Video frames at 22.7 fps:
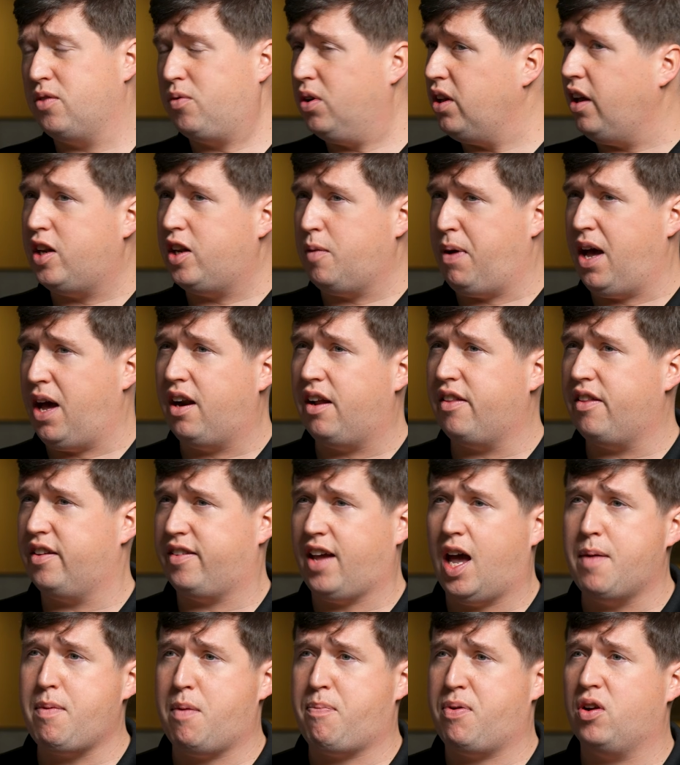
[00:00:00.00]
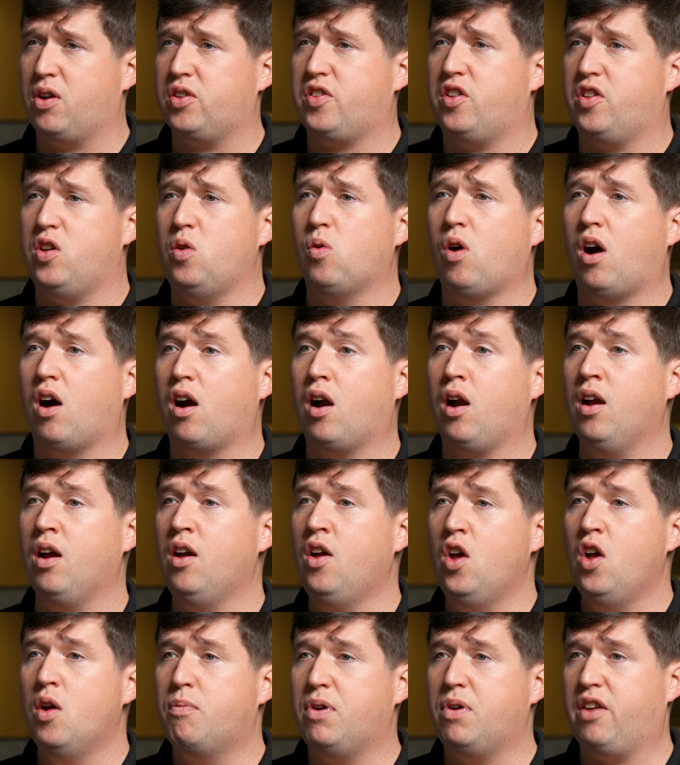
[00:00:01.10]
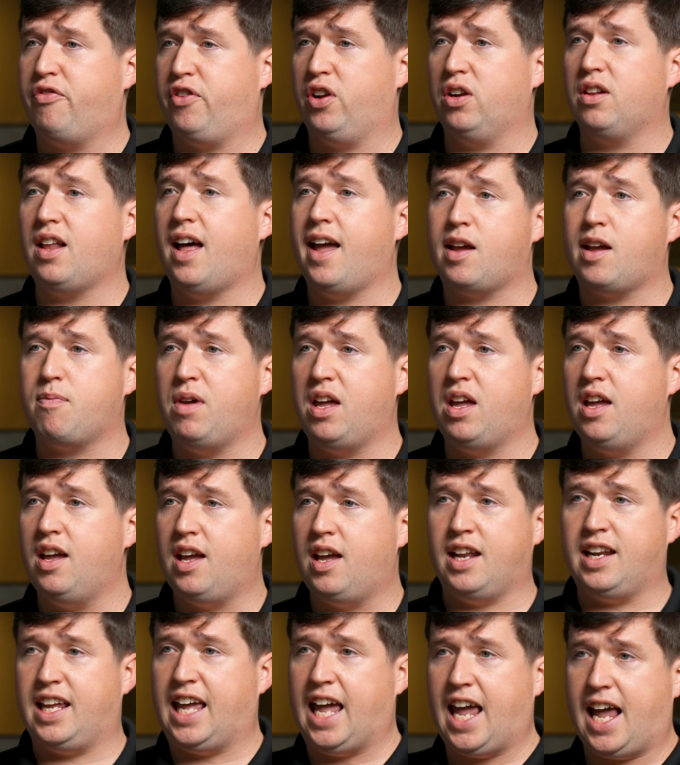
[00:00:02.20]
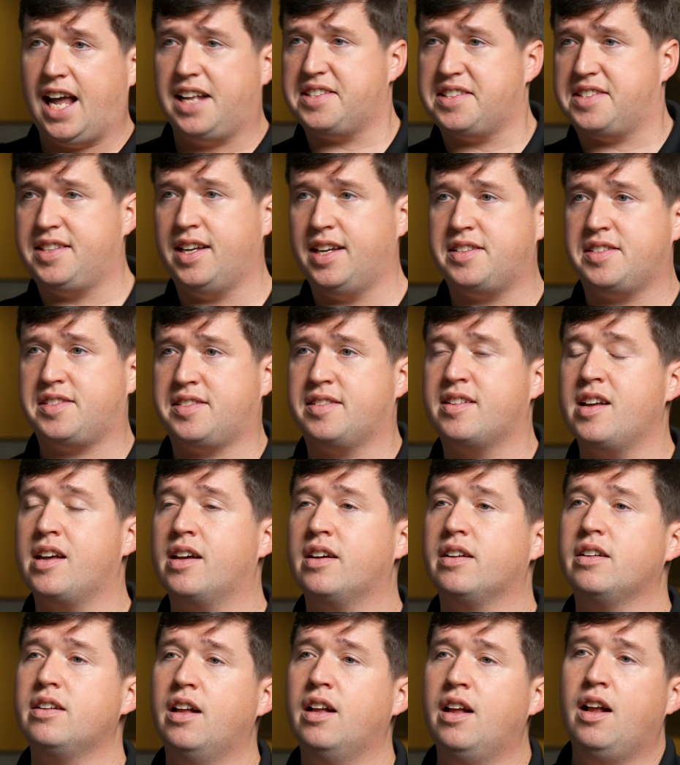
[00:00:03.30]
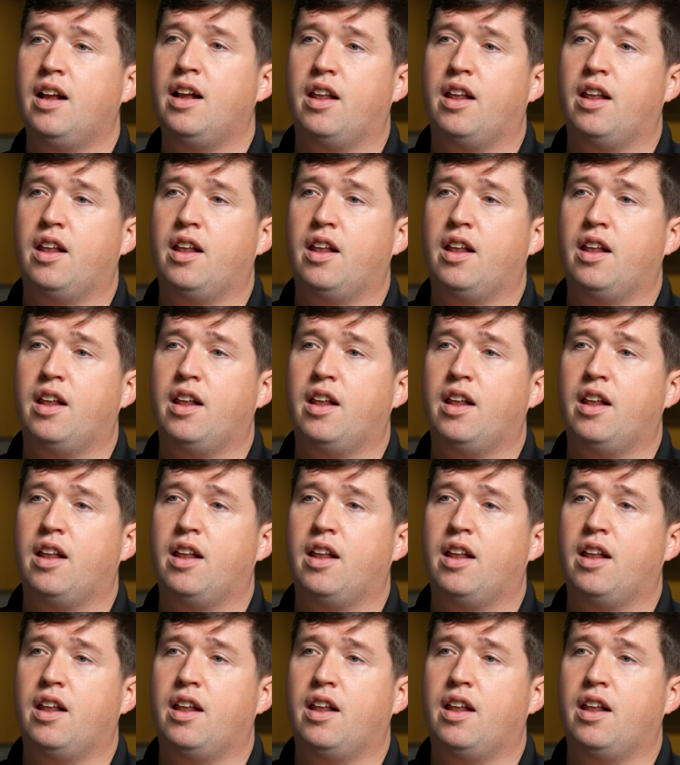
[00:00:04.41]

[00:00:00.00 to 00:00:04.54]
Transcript: really depend on the type of person you are, but if you're like me and can't sit still,